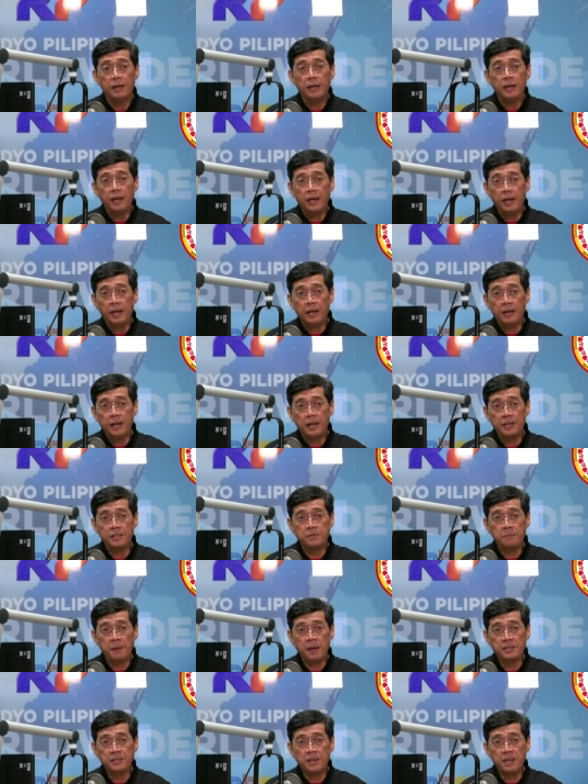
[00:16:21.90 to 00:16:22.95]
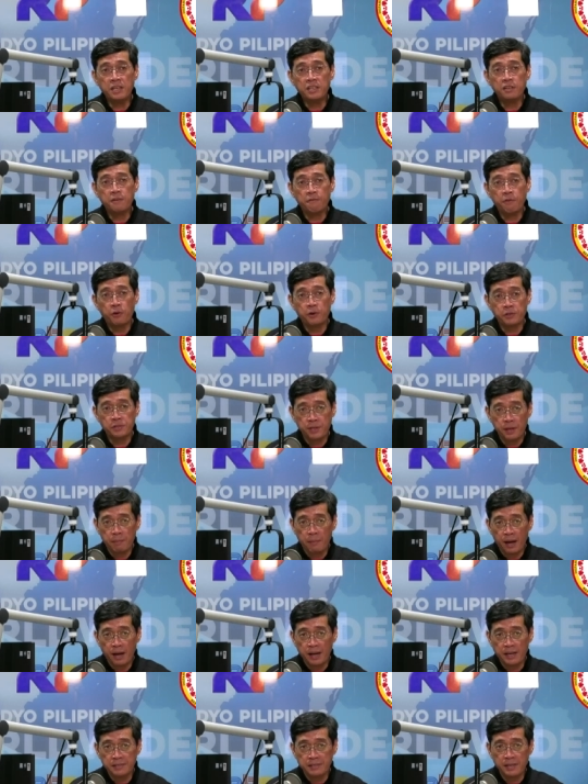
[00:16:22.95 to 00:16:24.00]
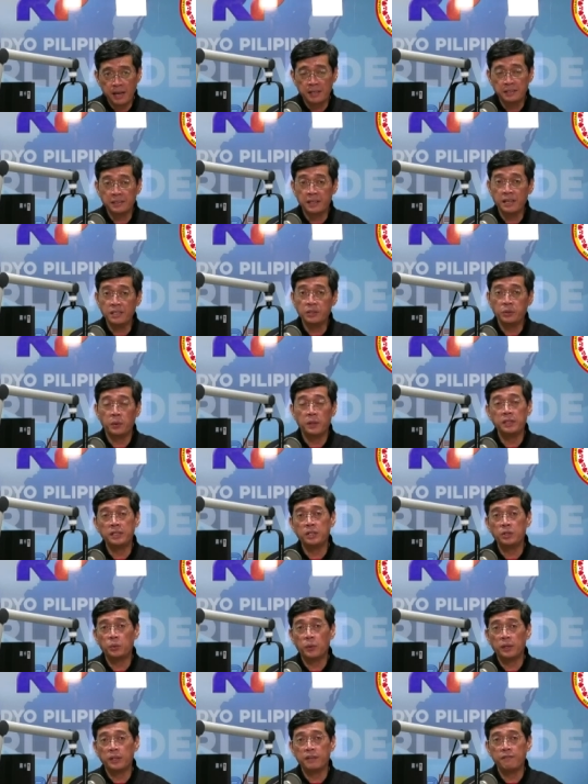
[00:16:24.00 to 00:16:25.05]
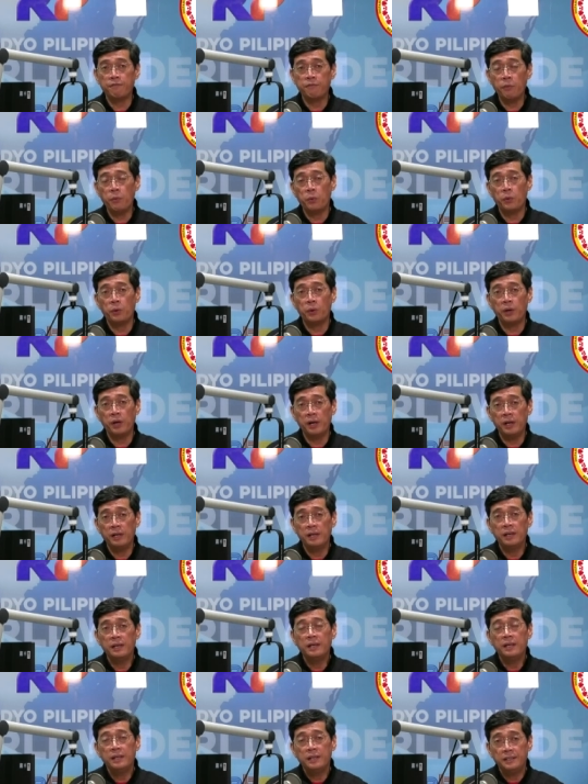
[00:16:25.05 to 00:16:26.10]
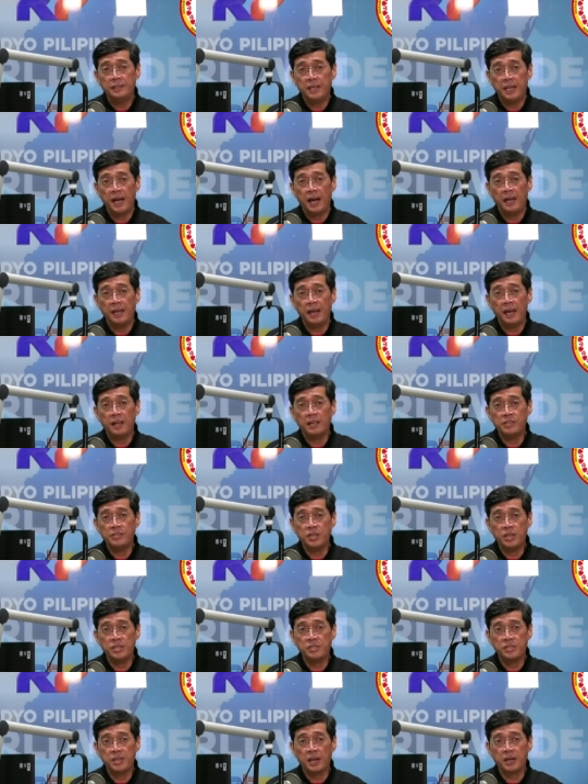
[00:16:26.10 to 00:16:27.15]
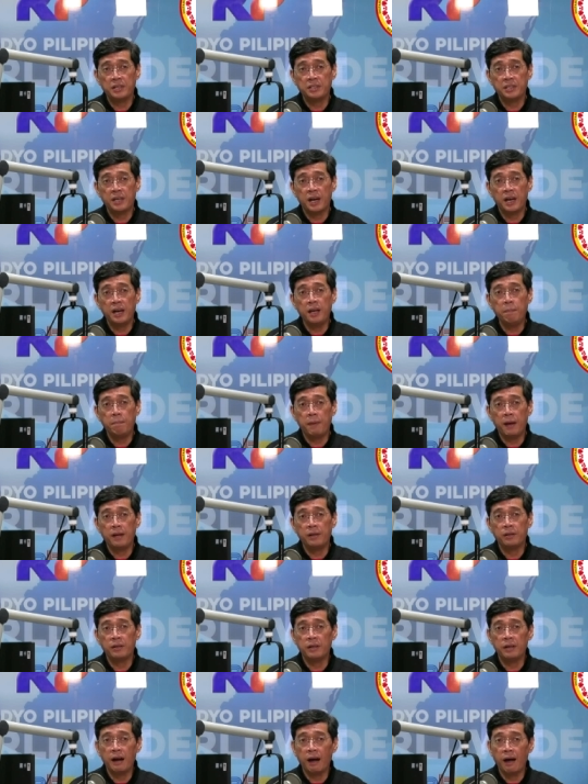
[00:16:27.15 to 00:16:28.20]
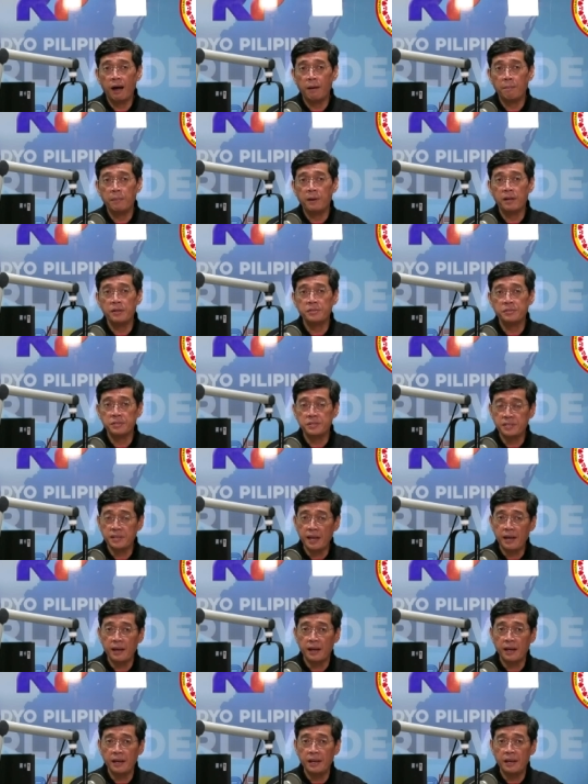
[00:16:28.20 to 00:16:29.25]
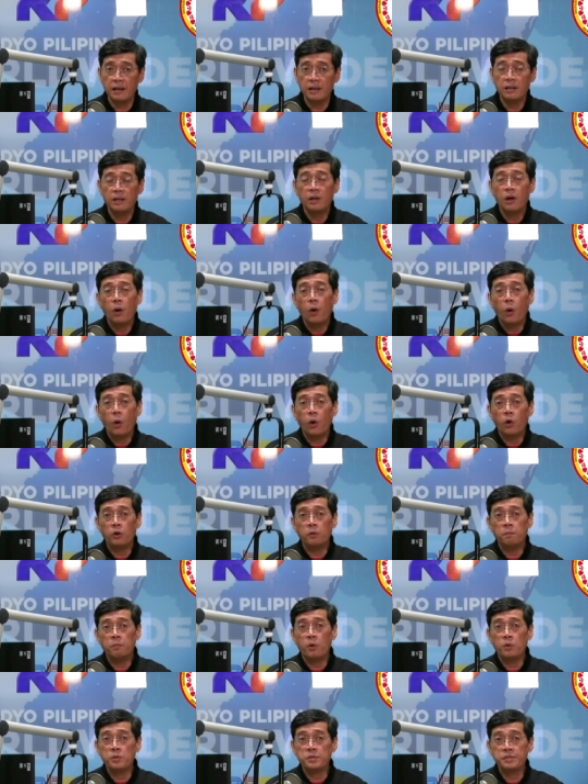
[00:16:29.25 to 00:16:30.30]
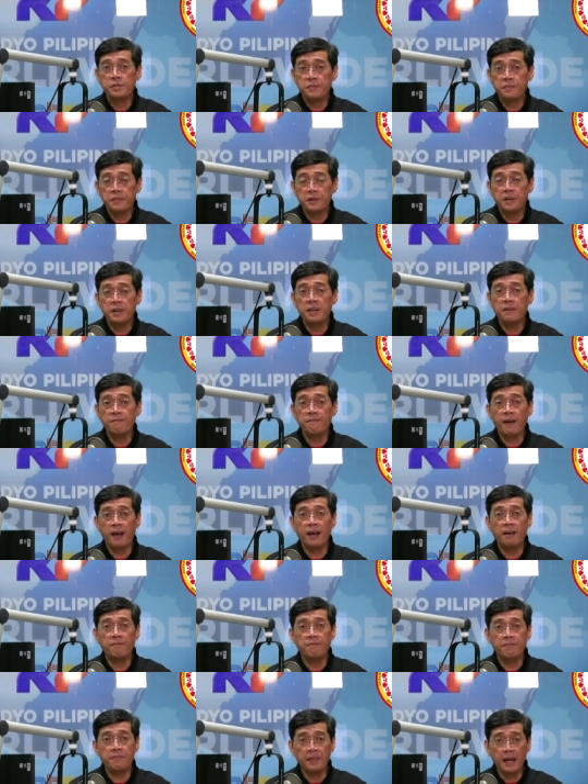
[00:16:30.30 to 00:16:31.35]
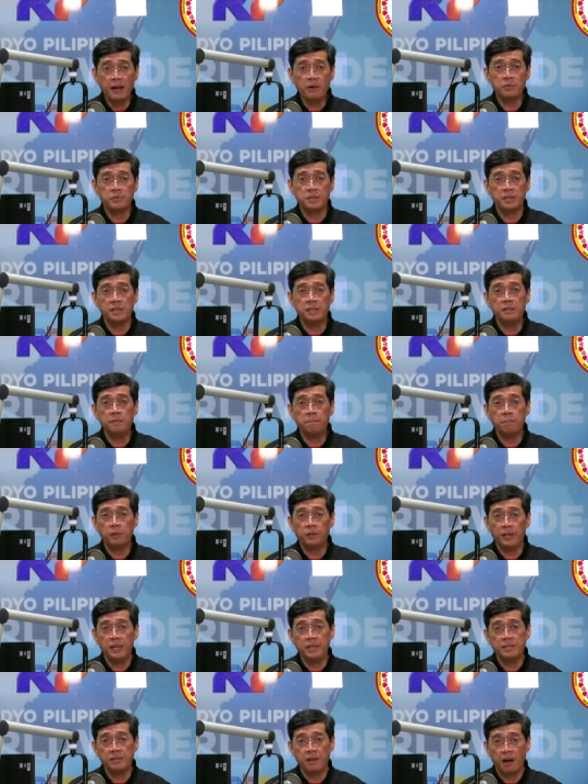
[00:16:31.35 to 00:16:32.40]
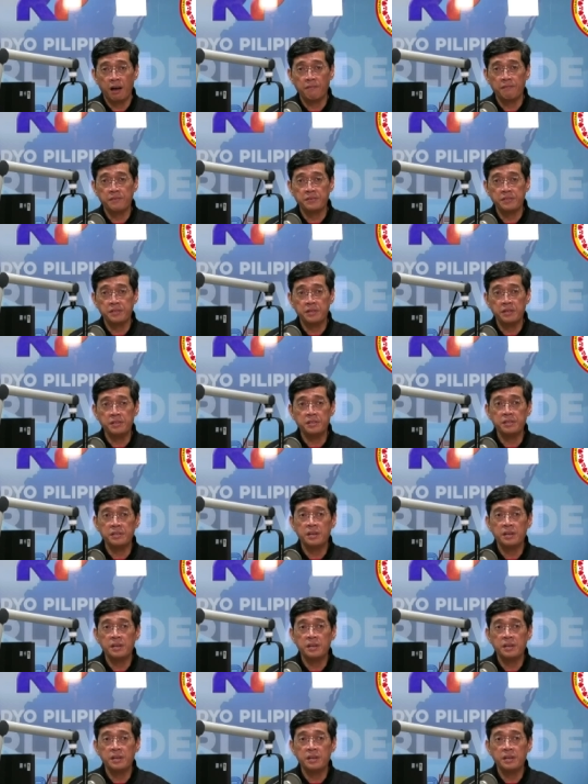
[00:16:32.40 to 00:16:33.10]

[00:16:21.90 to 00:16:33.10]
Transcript: In his message for Semana Santa 2024, DILG Secretary Benher Abalos said almost 35,000 police officers